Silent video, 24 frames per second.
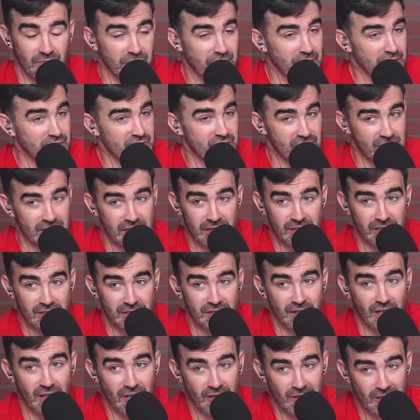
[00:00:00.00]
There's
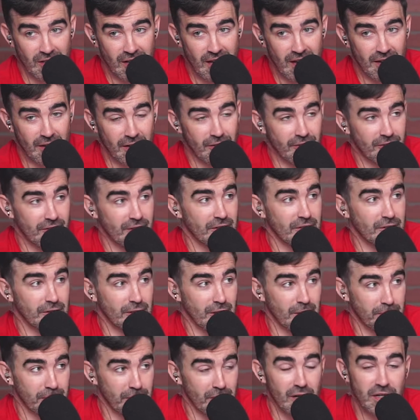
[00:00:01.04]
still a lot of
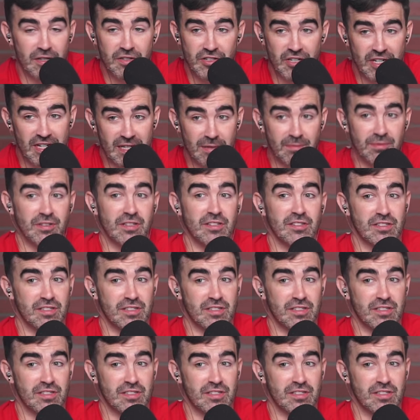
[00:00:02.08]
LeBron James